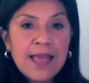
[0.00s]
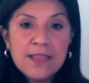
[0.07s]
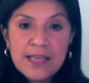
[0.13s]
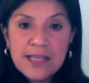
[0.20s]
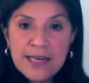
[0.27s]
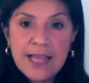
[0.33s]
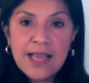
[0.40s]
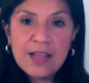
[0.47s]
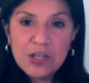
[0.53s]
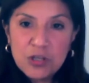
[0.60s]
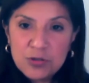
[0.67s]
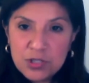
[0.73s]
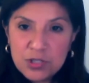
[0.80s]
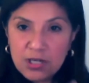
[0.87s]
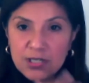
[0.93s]
And then
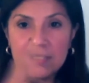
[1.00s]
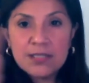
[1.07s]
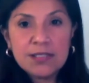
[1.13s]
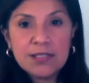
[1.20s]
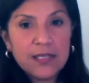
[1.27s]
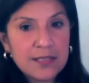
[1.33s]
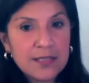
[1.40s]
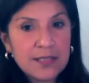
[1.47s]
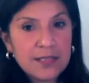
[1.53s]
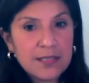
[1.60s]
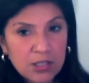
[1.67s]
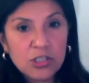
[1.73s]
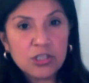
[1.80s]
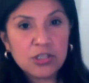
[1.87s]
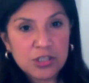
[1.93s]
you start to see this
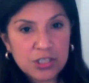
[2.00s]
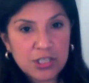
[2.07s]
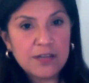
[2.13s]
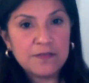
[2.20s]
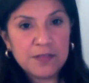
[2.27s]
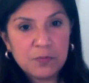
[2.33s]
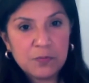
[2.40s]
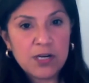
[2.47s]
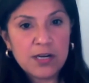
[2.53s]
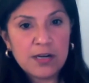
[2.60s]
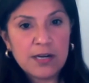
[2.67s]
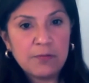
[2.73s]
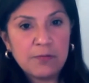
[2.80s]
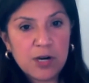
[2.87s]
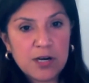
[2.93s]
culture shift
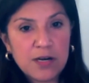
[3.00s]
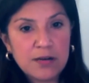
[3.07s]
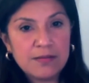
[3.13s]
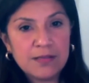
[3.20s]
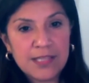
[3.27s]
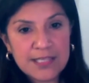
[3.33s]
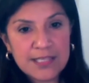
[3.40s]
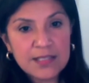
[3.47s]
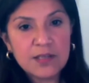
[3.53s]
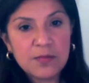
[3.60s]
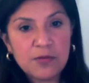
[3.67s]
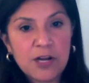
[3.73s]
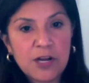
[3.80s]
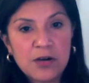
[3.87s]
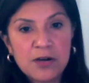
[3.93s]
where this
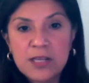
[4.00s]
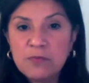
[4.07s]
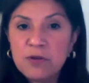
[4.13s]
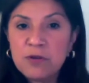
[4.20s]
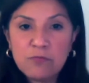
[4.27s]
is a priority.